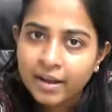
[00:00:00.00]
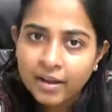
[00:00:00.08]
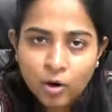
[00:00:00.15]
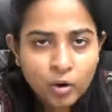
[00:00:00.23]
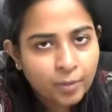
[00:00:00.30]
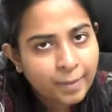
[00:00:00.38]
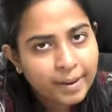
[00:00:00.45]

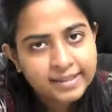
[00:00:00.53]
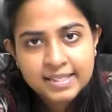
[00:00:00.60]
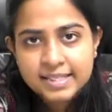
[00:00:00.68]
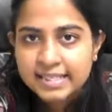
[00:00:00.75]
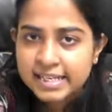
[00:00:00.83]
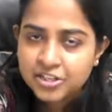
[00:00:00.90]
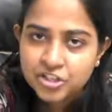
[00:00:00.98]
by the
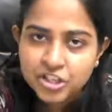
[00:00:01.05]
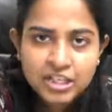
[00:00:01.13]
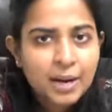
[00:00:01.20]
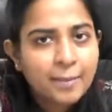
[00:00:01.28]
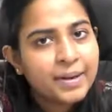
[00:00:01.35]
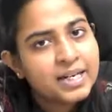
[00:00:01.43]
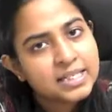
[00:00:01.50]
CAG,
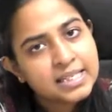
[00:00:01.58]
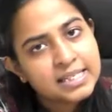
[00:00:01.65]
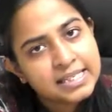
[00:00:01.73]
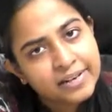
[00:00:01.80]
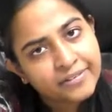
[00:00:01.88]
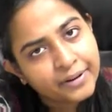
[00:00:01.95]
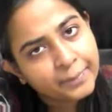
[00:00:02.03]
comments is
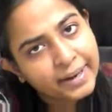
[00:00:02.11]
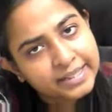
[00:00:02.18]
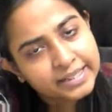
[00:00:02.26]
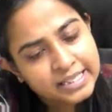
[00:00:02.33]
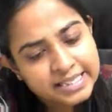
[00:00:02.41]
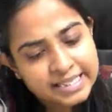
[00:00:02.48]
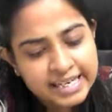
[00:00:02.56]
given by the
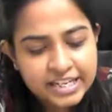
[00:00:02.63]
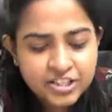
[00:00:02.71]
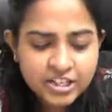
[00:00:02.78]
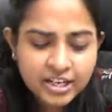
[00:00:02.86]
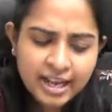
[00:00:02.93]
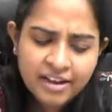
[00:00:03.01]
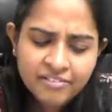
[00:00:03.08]
CAG,
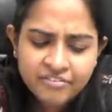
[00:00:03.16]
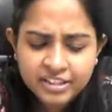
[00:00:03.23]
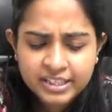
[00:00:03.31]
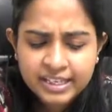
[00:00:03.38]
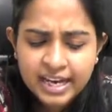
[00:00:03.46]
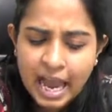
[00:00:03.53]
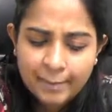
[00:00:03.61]
everything
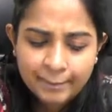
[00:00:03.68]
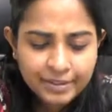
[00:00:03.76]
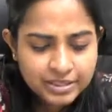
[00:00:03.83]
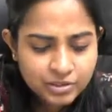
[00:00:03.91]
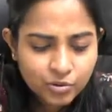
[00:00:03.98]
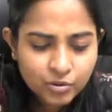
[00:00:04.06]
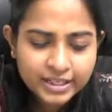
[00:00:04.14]
happens.
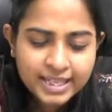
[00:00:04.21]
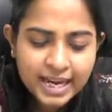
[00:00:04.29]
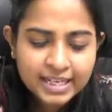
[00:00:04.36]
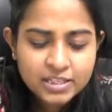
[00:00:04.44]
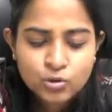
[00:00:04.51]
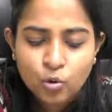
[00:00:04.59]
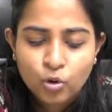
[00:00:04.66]
Okay, that is
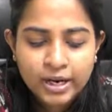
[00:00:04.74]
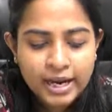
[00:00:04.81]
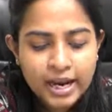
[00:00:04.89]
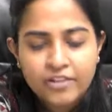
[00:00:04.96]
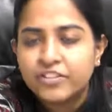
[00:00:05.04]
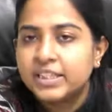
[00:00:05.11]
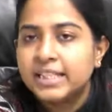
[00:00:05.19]
okay,
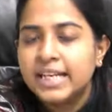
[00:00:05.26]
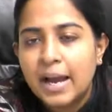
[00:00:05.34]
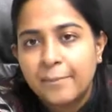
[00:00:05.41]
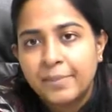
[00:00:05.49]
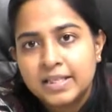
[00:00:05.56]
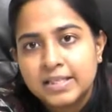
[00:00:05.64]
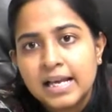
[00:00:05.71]
everything happens.
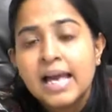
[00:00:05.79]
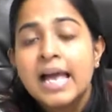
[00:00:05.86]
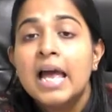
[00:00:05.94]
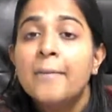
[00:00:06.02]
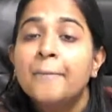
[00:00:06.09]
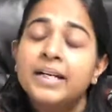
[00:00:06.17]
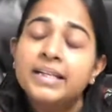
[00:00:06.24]

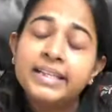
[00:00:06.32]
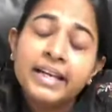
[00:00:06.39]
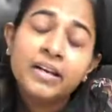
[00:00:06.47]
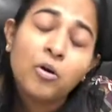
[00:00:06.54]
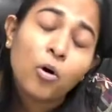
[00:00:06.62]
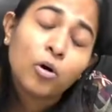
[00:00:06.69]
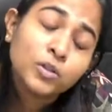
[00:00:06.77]
But then
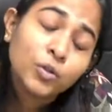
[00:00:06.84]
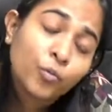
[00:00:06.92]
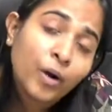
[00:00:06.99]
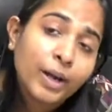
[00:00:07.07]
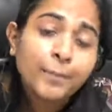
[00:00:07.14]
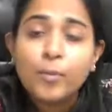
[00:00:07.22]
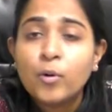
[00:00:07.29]
also one
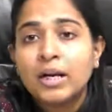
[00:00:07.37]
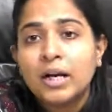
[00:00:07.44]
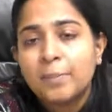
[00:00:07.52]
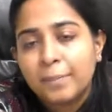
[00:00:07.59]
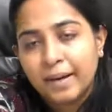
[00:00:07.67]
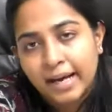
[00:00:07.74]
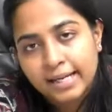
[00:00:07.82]
more
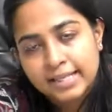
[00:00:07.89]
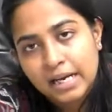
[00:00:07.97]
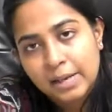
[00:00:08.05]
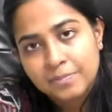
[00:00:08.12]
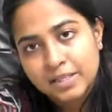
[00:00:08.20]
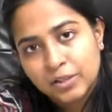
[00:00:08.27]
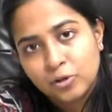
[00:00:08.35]
compliance comes
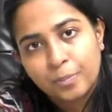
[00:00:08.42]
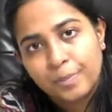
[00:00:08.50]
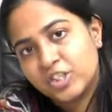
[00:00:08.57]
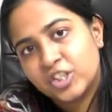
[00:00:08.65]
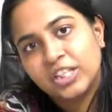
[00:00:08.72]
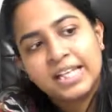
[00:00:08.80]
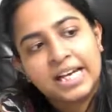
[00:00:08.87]
into picture,
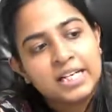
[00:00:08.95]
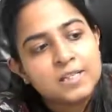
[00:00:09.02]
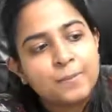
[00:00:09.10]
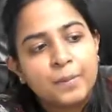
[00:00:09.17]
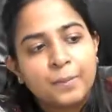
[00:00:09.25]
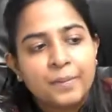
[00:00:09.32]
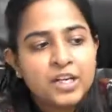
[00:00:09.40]
that is
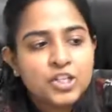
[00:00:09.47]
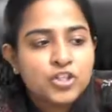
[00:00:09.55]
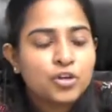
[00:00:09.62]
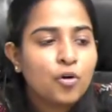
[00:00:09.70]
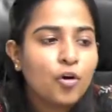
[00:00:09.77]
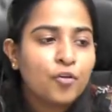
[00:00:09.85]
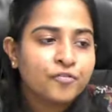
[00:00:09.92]
preparation of
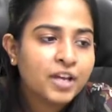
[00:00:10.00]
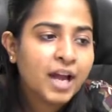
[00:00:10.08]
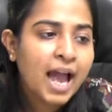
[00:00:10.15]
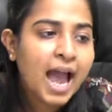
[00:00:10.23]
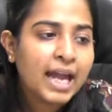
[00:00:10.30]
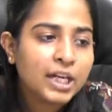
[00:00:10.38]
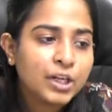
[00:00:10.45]
the
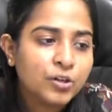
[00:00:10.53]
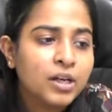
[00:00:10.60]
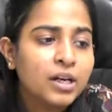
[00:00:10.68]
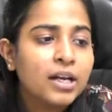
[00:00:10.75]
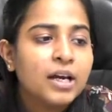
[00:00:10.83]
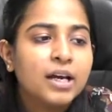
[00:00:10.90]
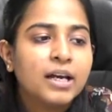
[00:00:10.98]
annual
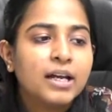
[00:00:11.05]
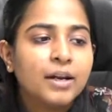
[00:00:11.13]
report.